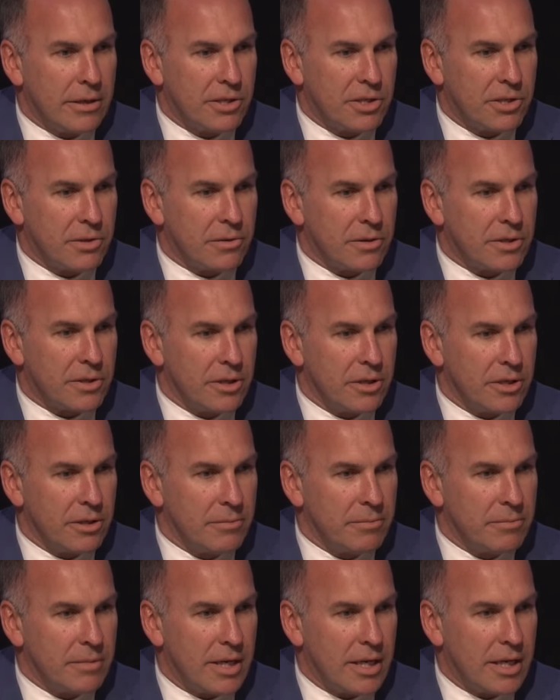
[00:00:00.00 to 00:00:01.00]

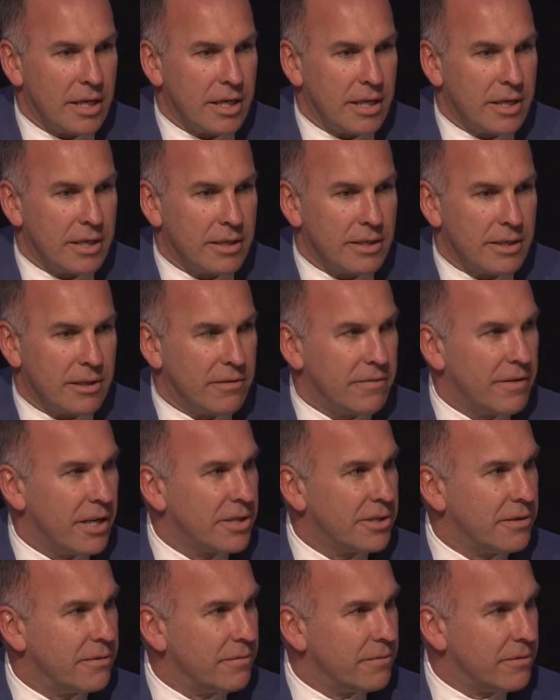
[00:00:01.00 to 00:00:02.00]
short-term
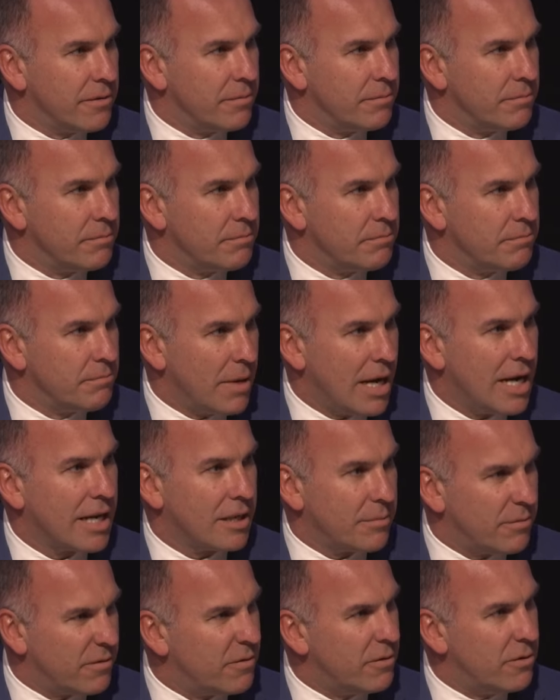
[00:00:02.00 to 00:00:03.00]
derivation from
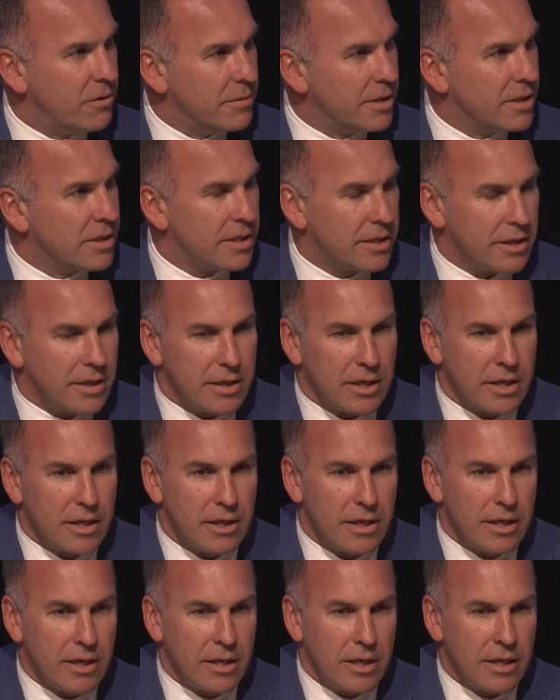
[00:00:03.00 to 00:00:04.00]
market performance and
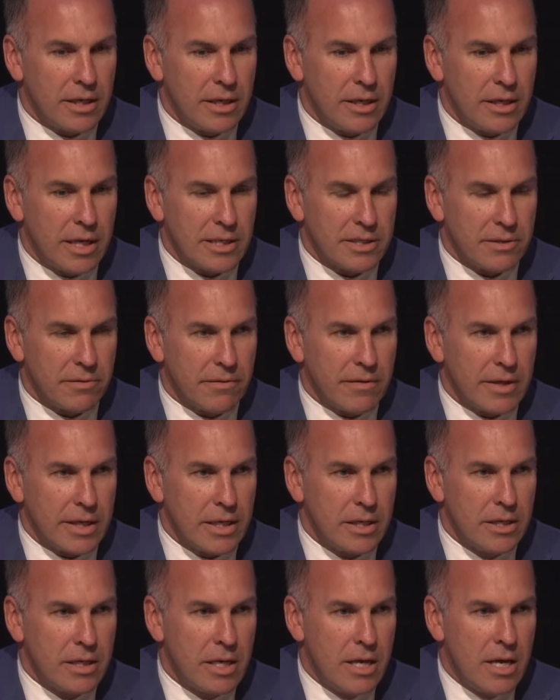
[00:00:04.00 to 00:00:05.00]
that sort of
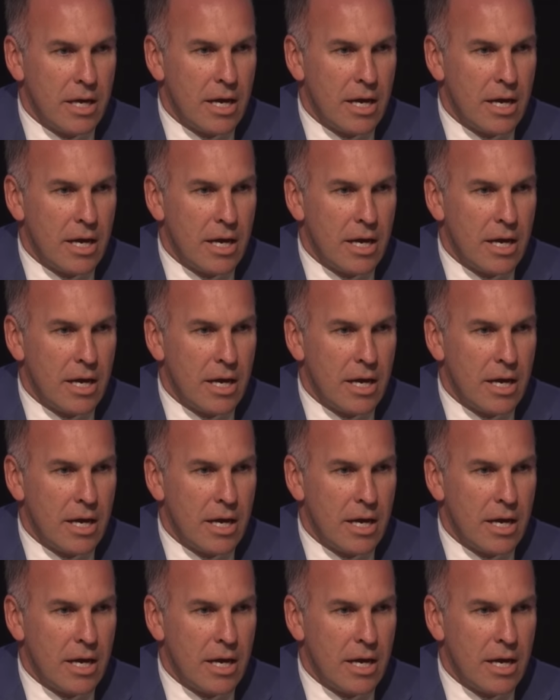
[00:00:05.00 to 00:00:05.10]
thing.